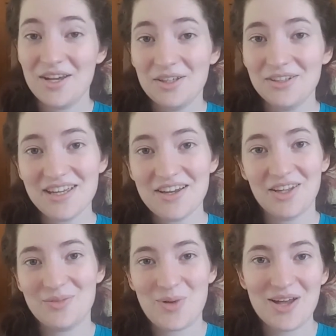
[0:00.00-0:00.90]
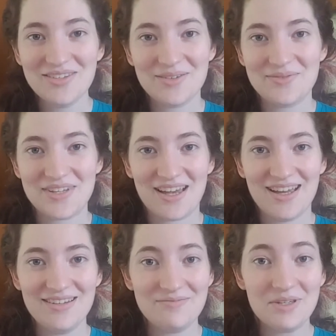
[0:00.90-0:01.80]
Looking on the positive
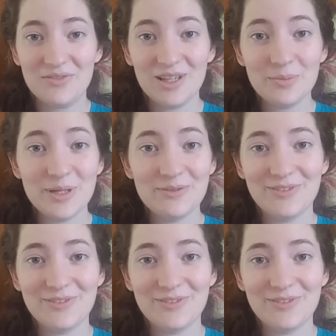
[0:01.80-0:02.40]
side, developing